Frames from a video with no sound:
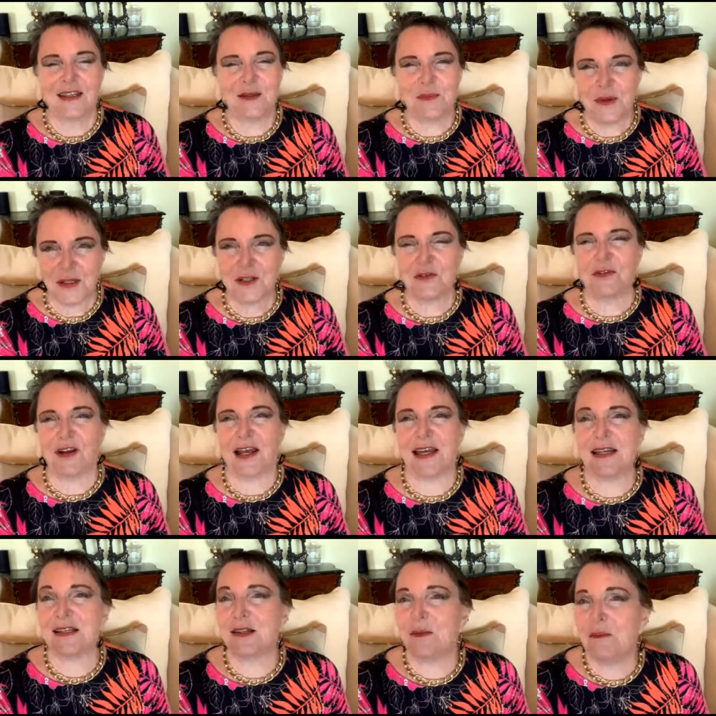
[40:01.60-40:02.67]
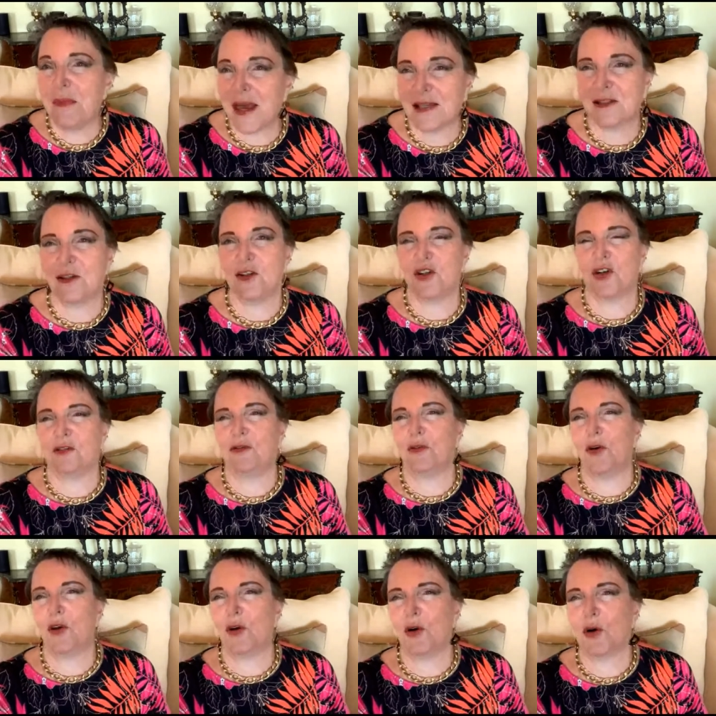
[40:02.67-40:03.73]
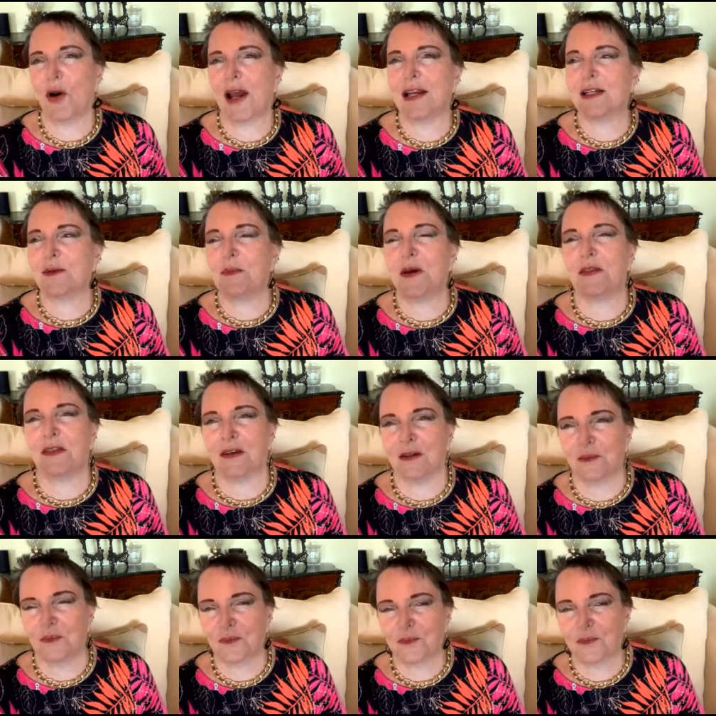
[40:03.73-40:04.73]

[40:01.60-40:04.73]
The butterfly is the messenger for your grandmother.